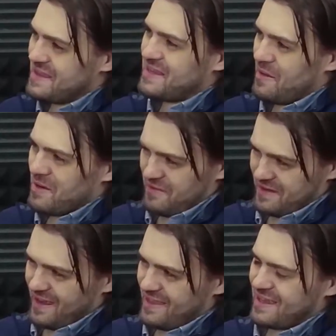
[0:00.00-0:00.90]
dumb enough
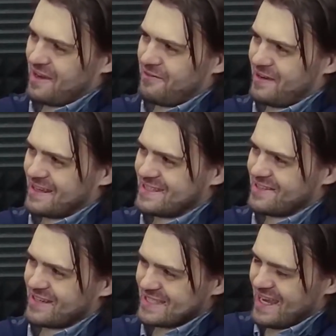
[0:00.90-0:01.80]
is kind of funny
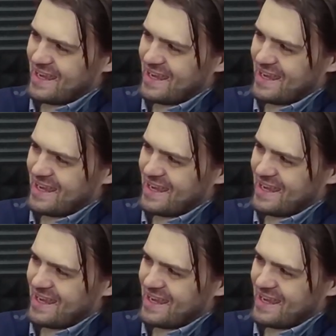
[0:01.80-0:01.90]
too because